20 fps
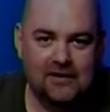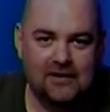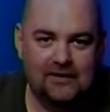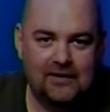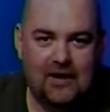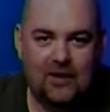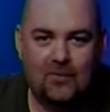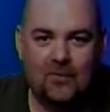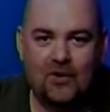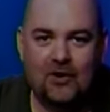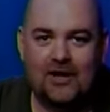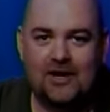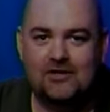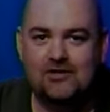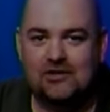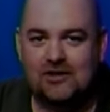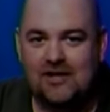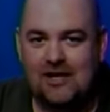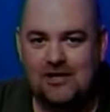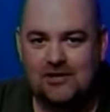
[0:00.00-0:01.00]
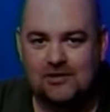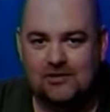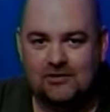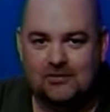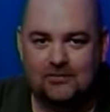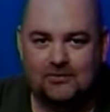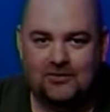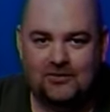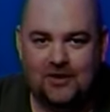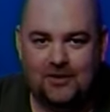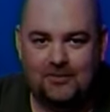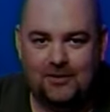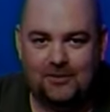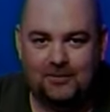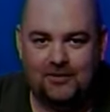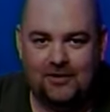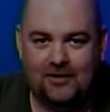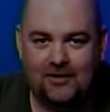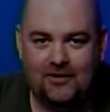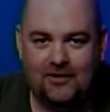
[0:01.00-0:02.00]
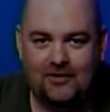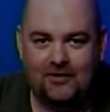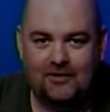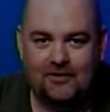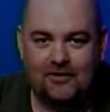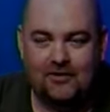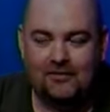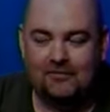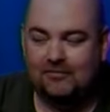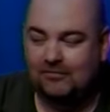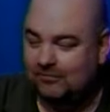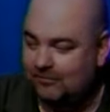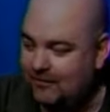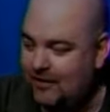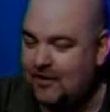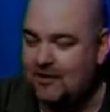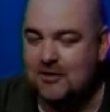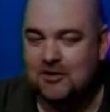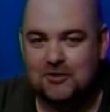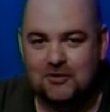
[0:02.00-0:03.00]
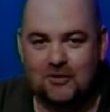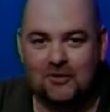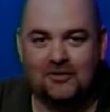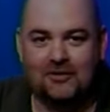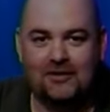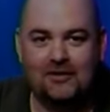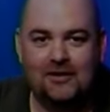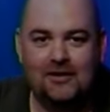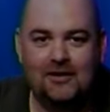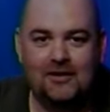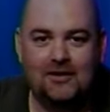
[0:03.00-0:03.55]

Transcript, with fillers: That word educational will come into play here very shortly.